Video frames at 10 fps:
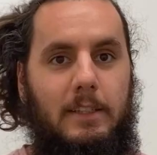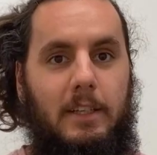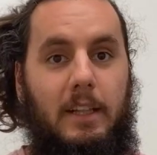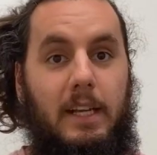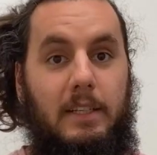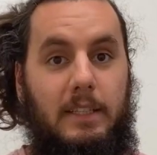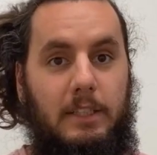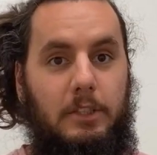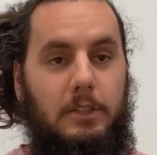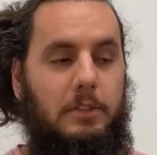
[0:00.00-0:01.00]
The clock
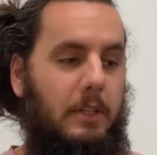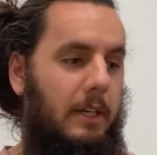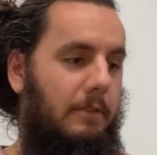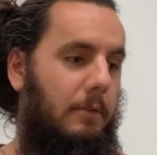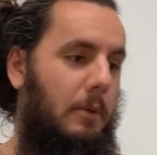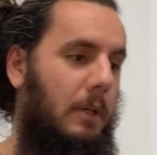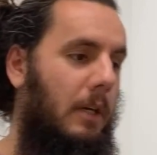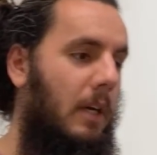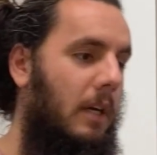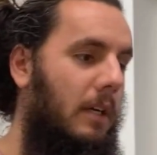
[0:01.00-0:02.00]
did just strike four.
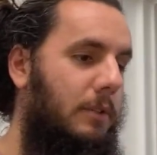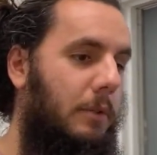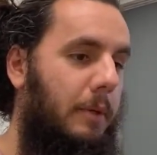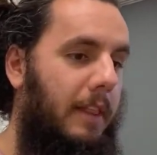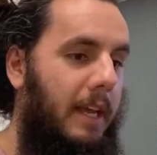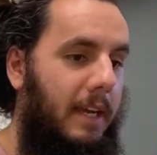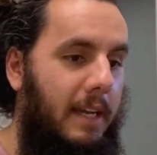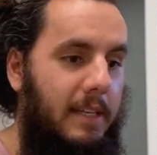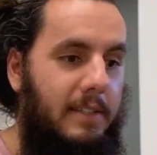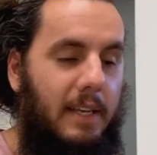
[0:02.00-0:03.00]
So with that,
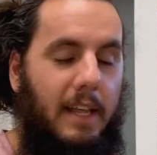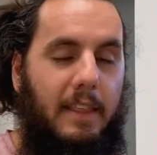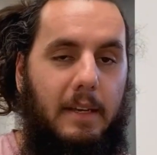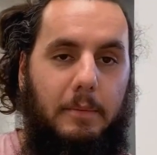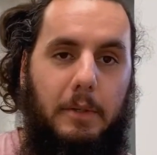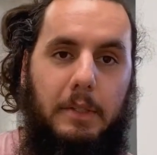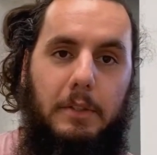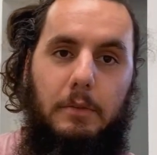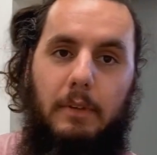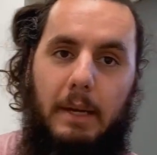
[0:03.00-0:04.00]
guys, I think I'm going
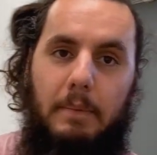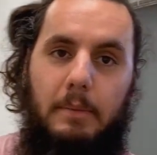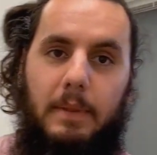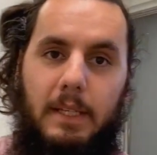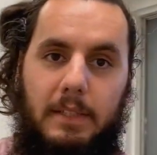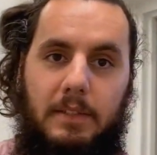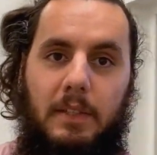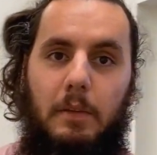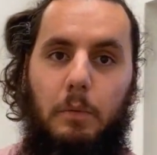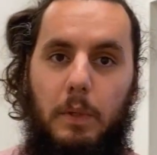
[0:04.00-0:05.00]
to wrap up this
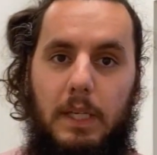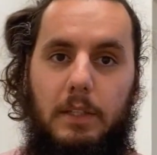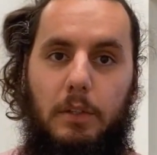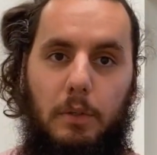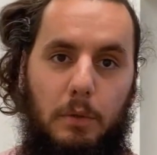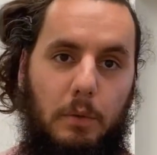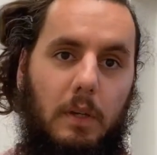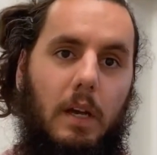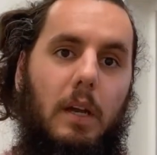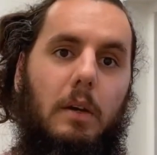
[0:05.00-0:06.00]
week
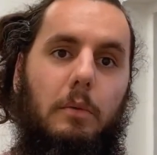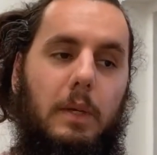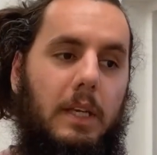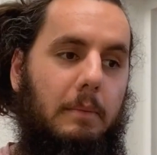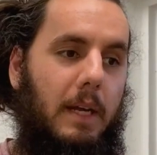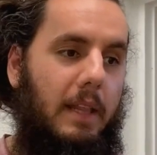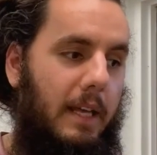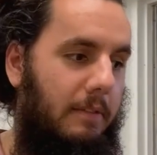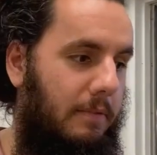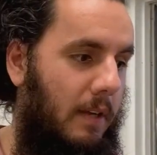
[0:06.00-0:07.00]
two, week in my
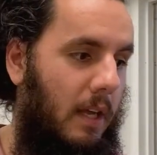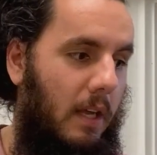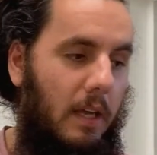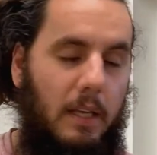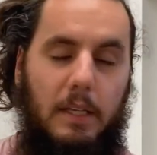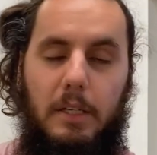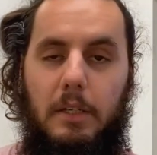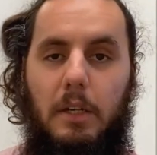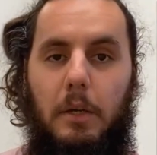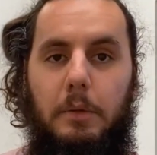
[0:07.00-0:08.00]
life
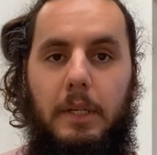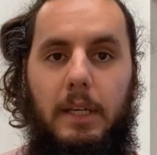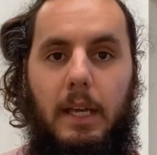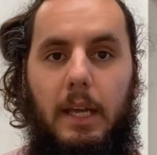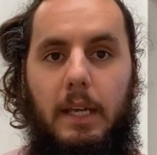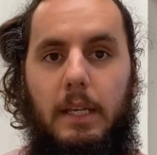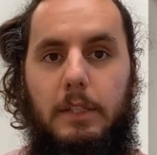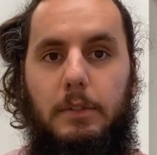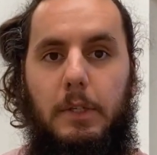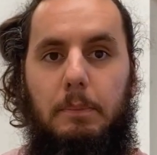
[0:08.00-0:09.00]
here owning a
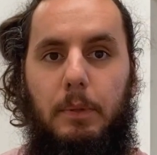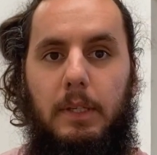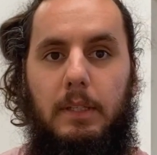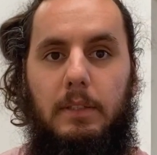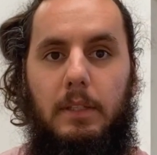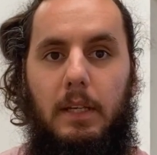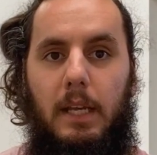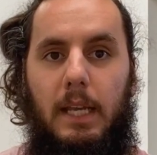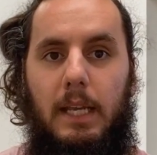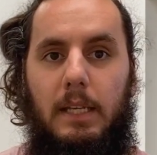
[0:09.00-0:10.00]
screen print
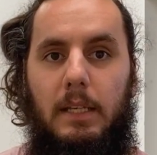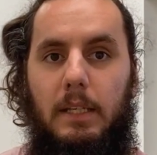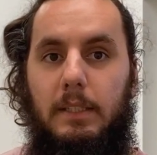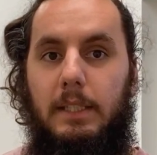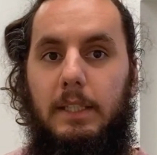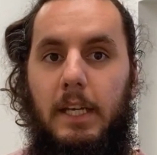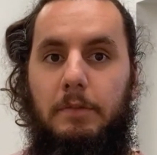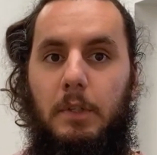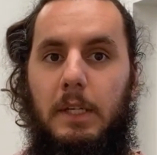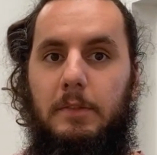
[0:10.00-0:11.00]
and
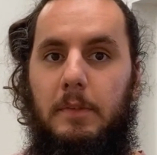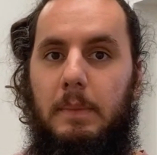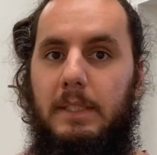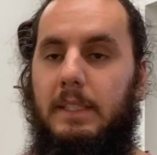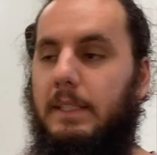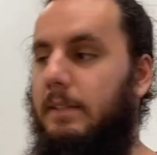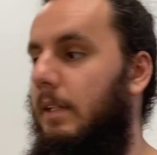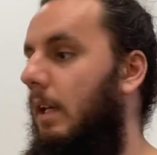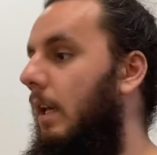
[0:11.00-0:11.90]
DTF transfer business.